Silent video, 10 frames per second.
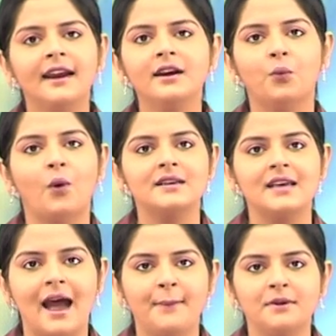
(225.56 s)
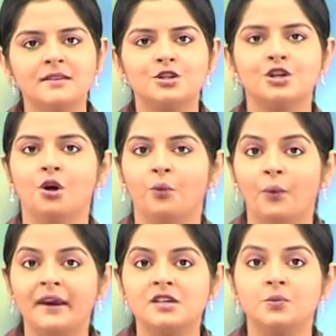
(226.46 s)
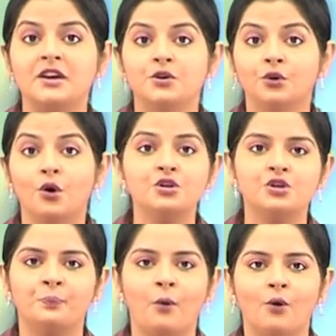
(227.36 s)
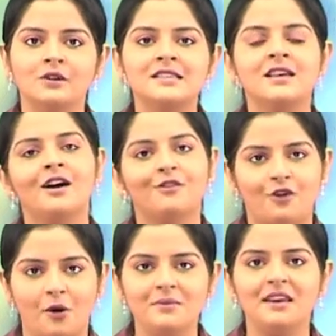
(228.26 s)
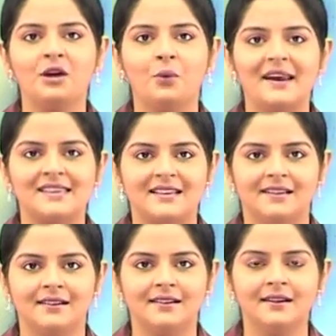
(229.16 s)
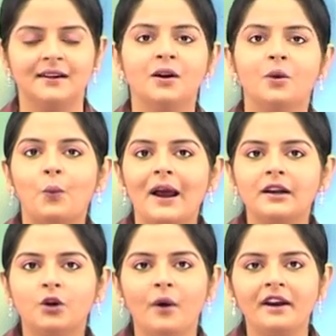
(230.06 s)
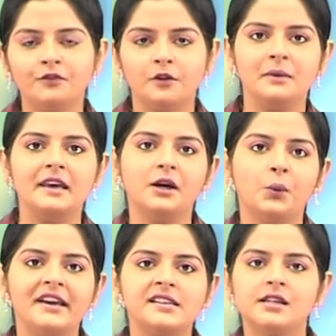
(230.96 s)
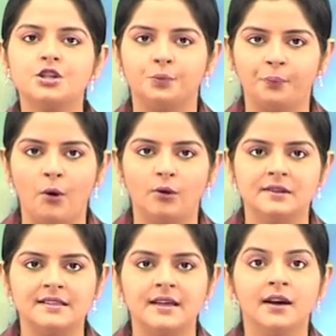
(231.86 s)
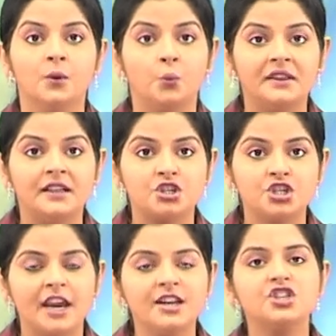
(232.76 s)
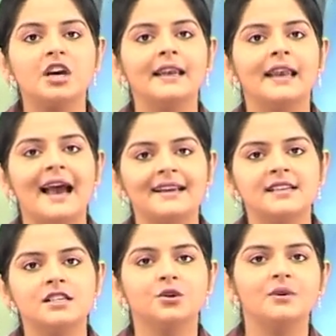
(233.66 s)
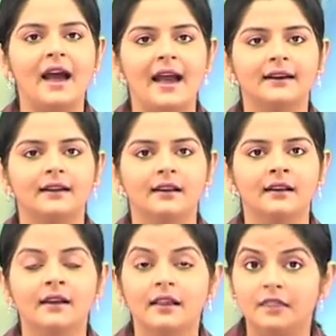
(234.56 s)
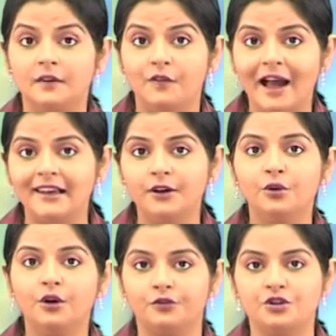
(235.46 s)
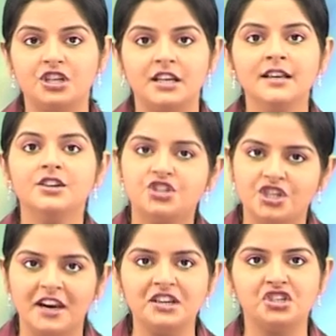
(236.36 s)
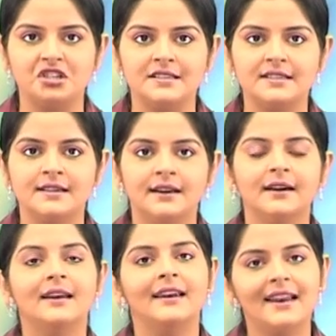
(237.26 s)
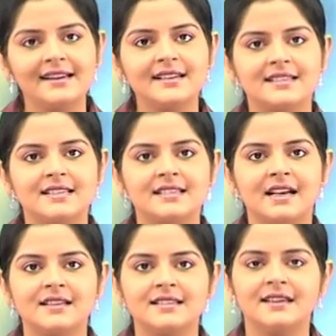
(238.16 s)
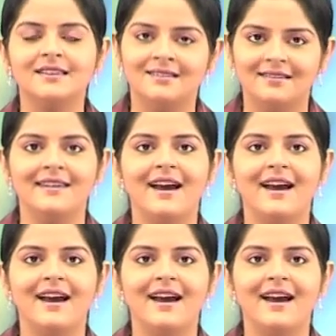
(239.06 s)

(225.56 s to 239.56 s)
Think what happens to your weight when you go to poles from equator. While going from equator to poles with the change in latitude angle, the value of g changes. Let us discuss it